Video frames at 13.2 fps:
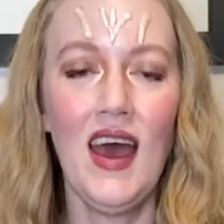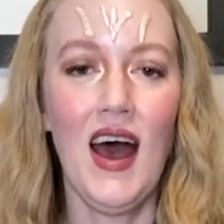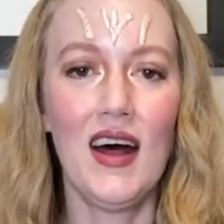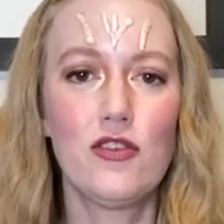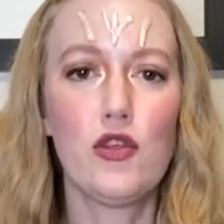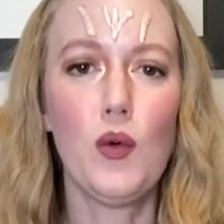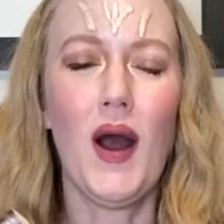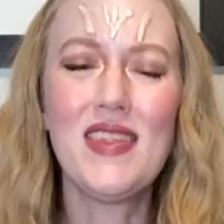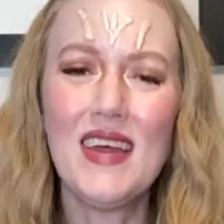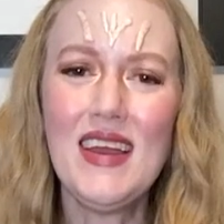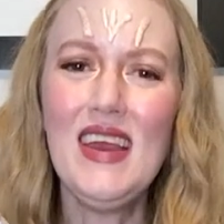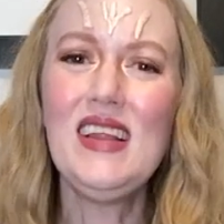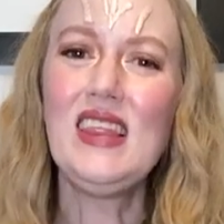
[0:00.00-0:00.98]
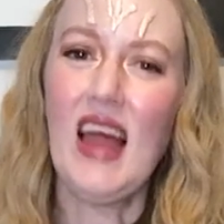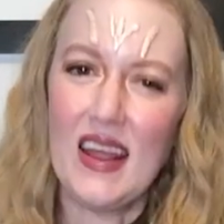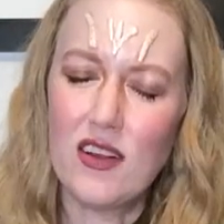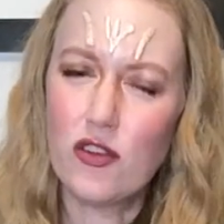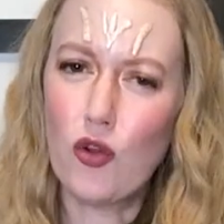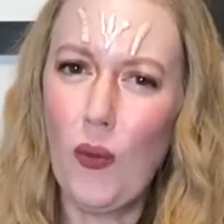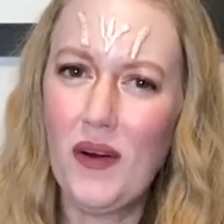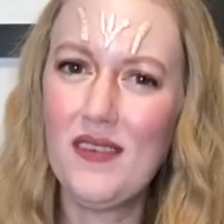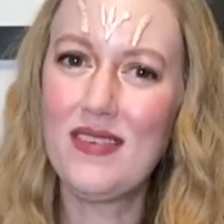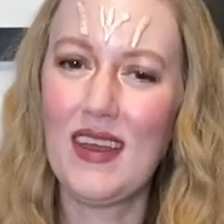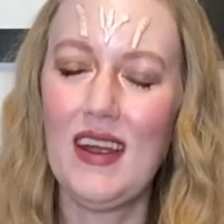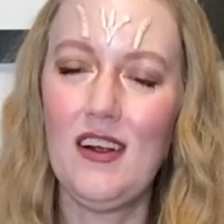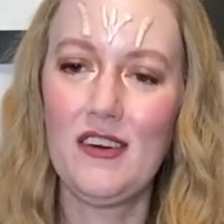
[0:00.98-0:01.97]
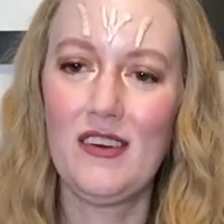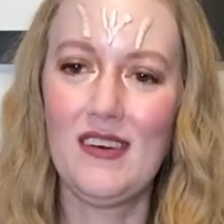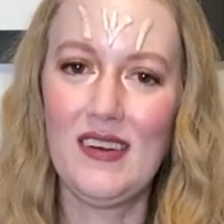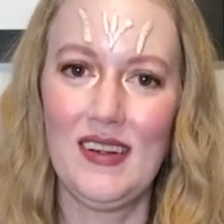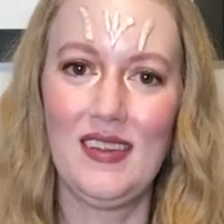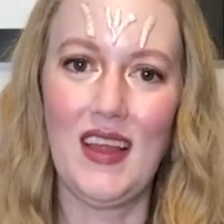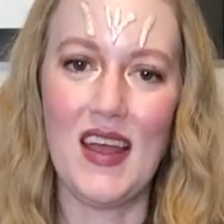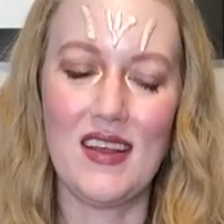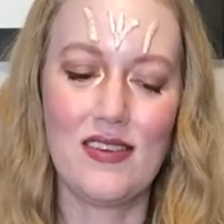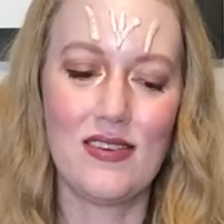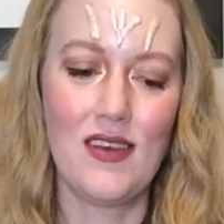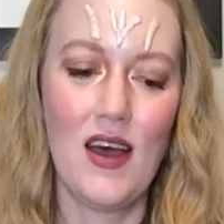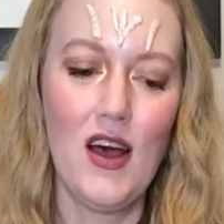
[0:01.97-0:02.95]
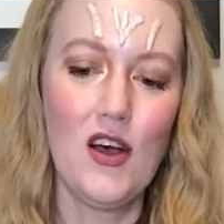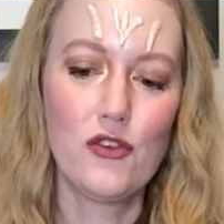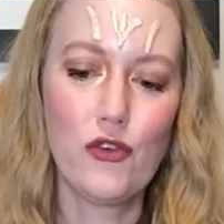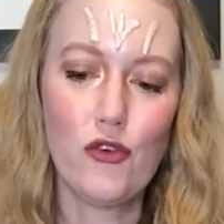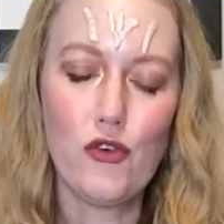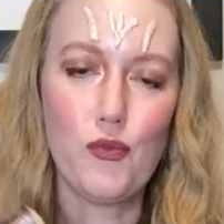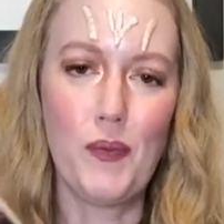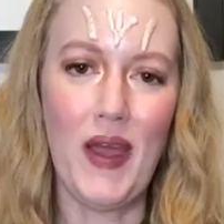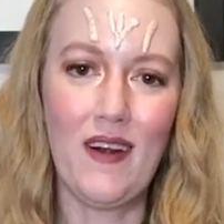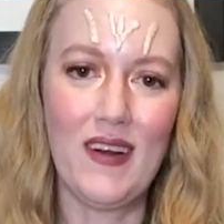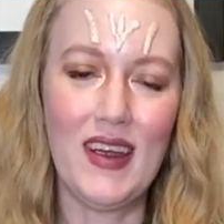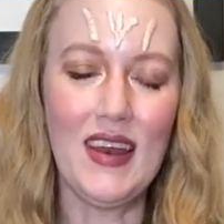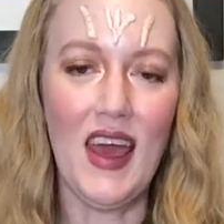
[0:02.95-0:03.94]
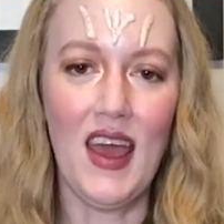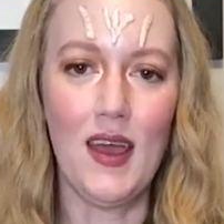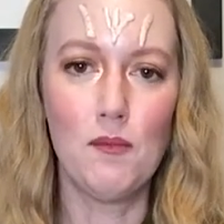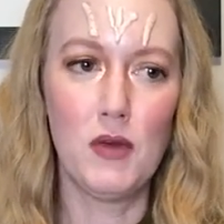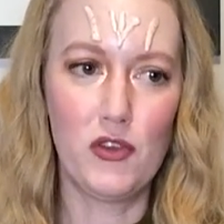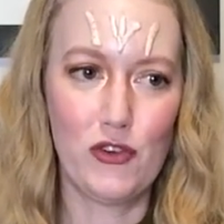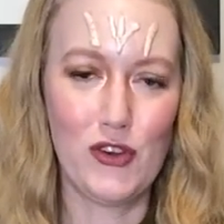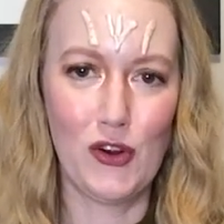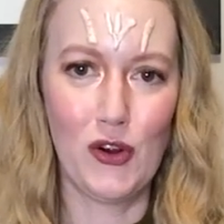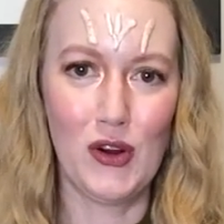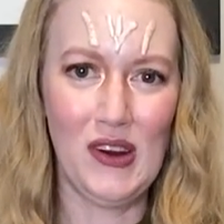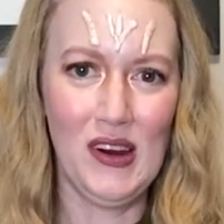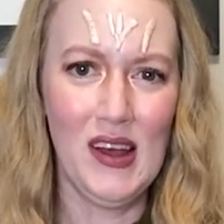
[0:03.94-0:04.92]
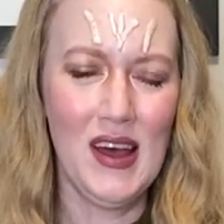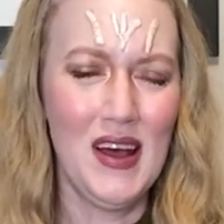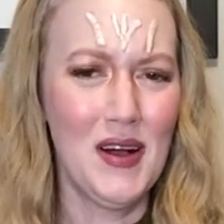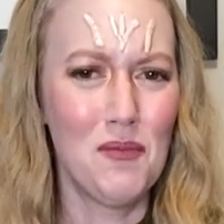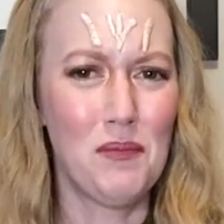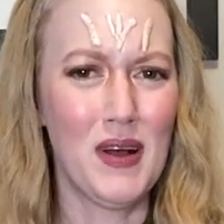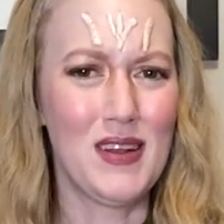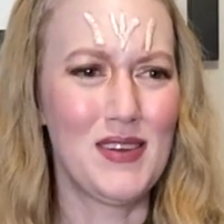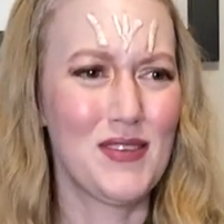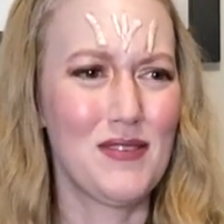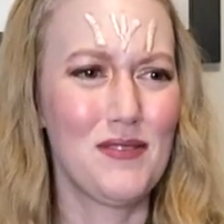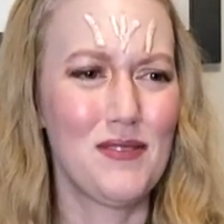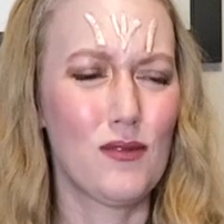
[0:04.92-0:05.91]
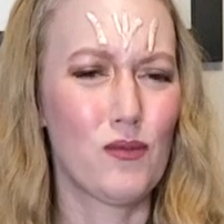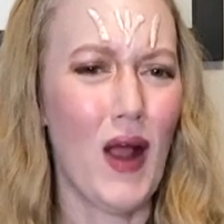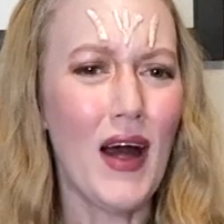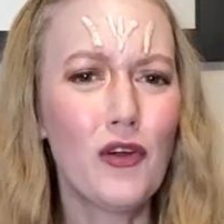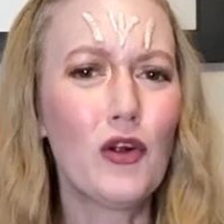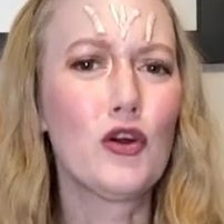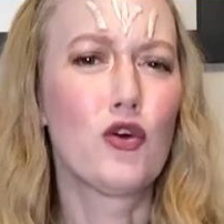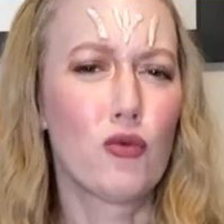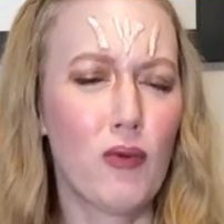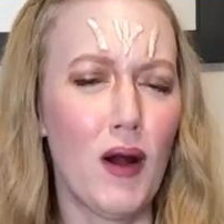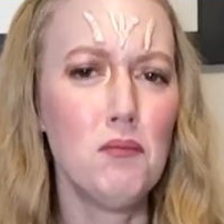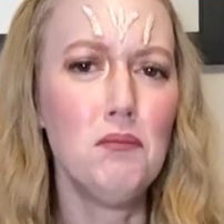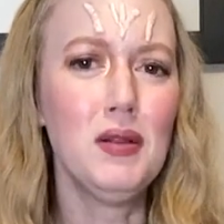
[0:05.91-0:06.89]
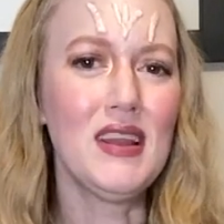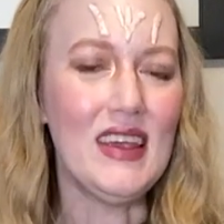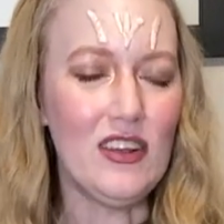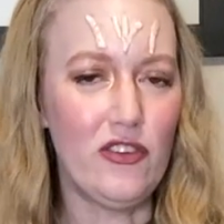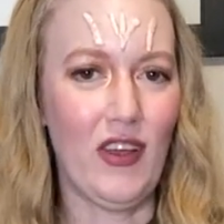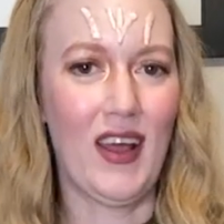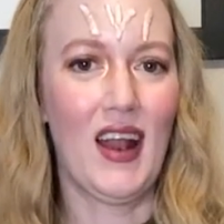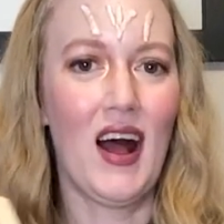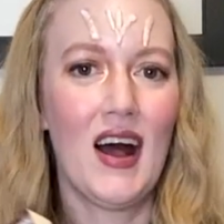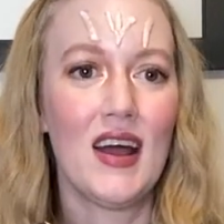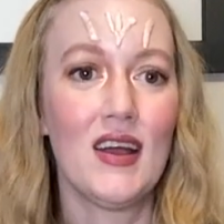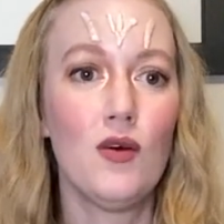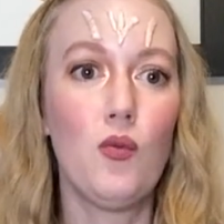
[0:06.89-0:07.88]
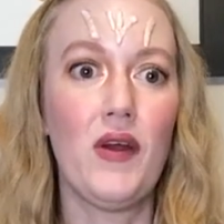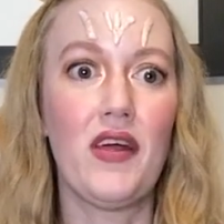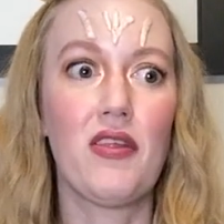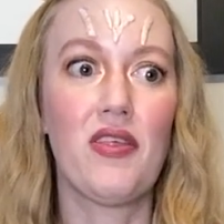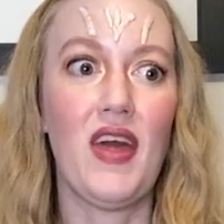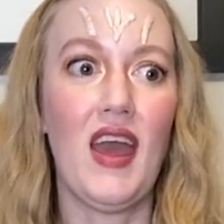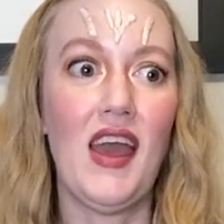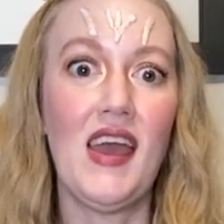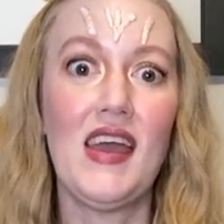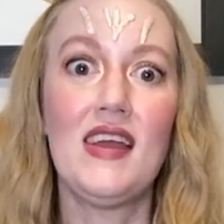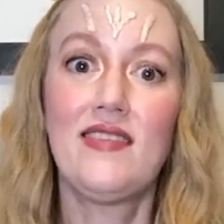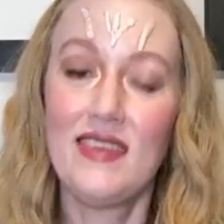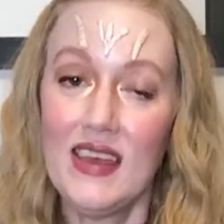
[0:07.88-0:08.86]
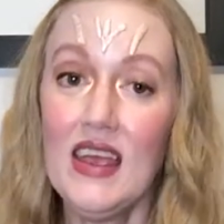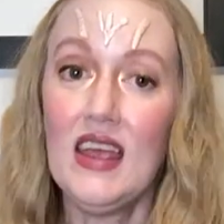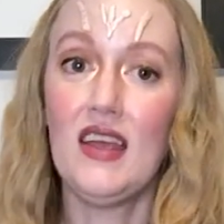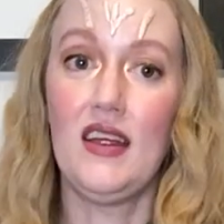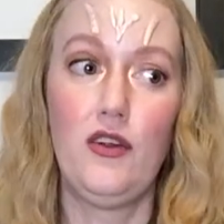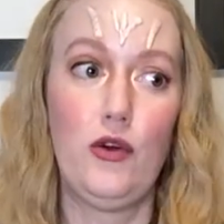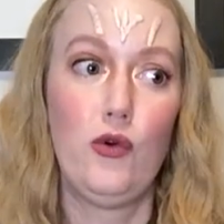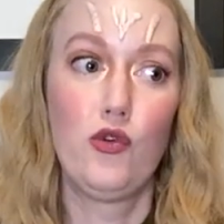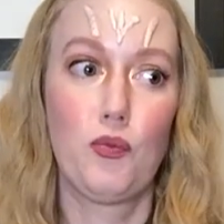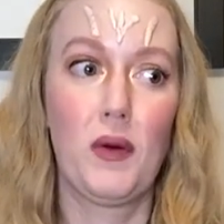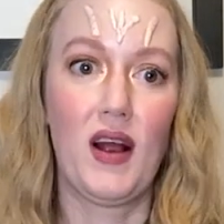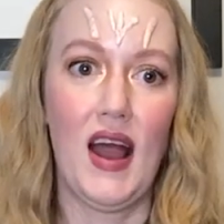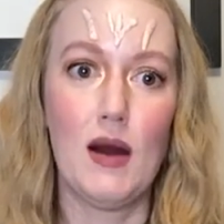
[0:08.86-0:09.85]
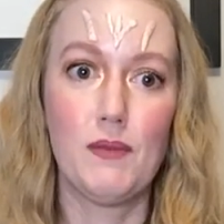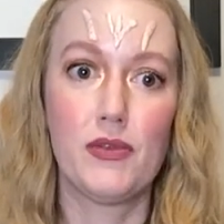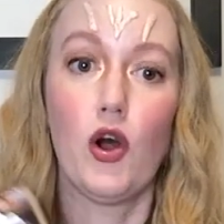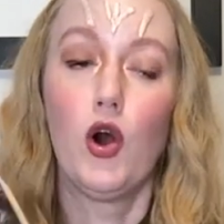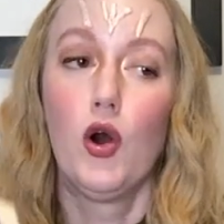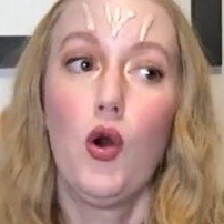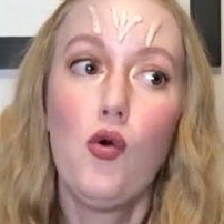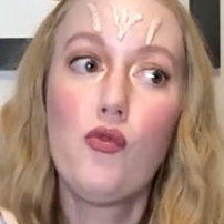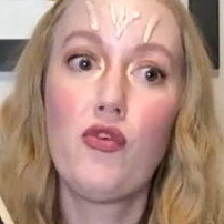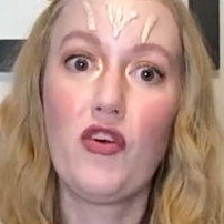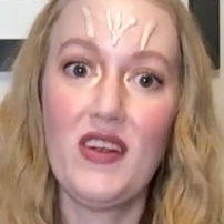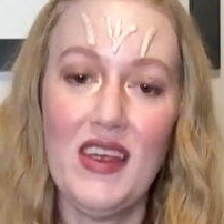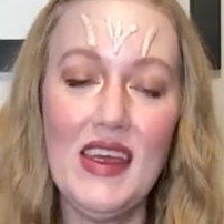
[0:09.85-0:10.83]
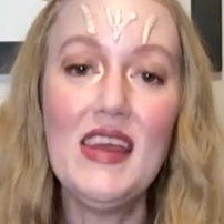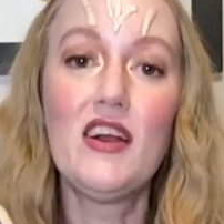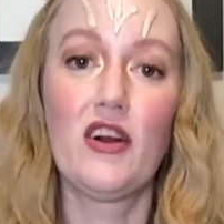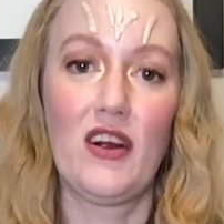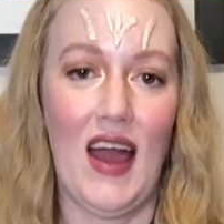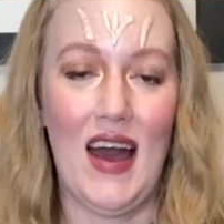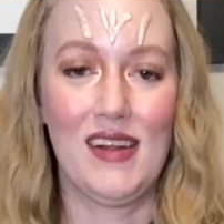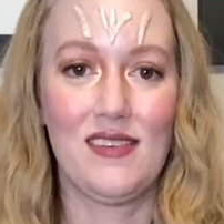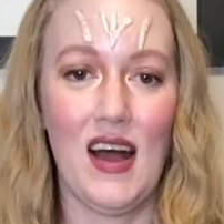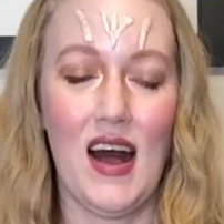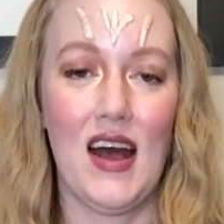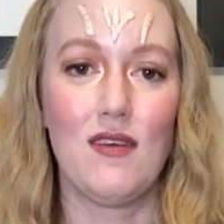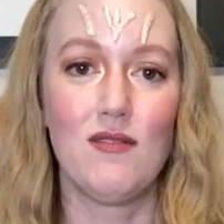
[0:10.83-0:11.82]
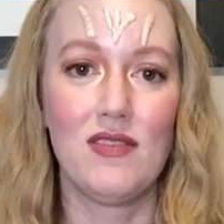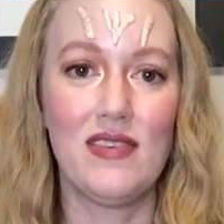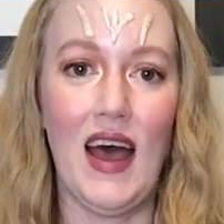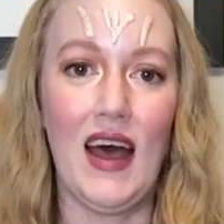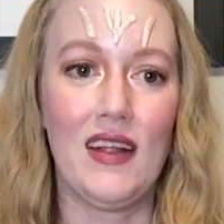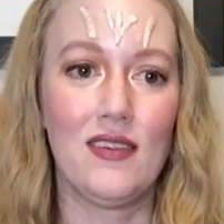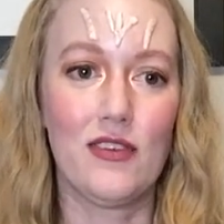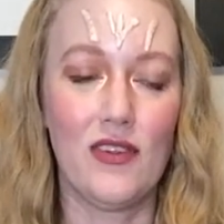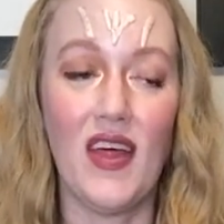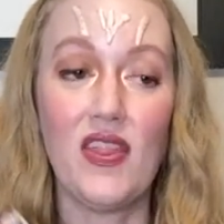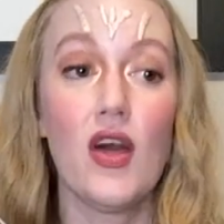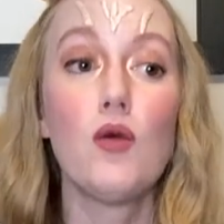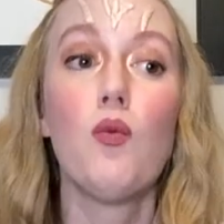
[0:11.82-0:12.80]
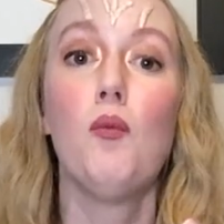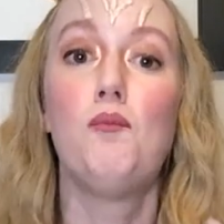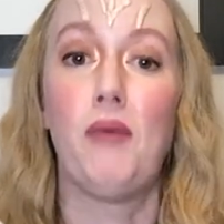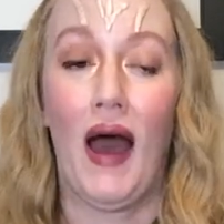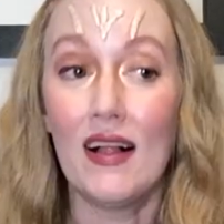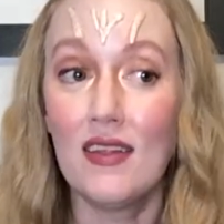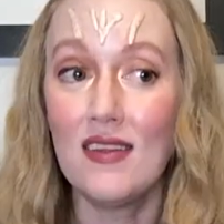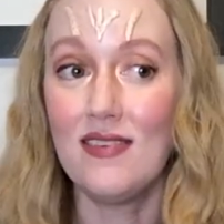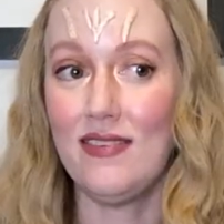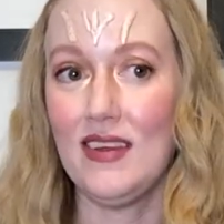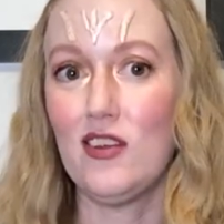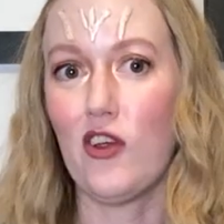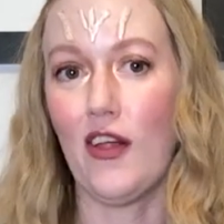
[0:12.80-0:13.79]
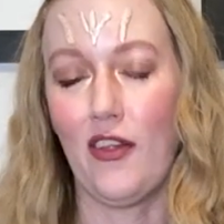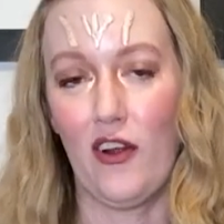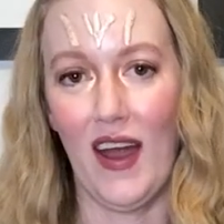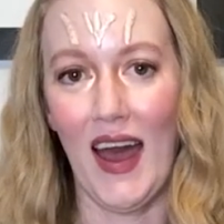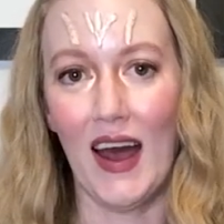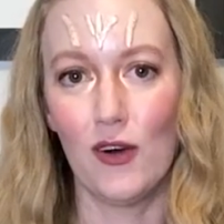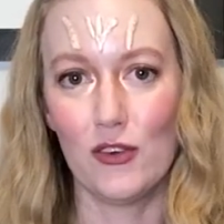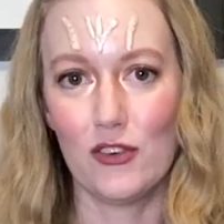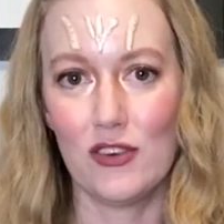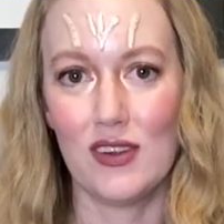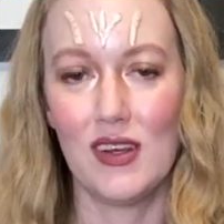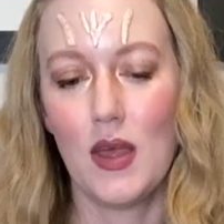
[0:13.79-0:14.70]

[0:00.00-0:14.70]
and so I think he likes Corran's character and likes sort of pairing a mature but rather grumbly Jedi with a teen who is perhaps overeager at times, and so that they will balance each other out.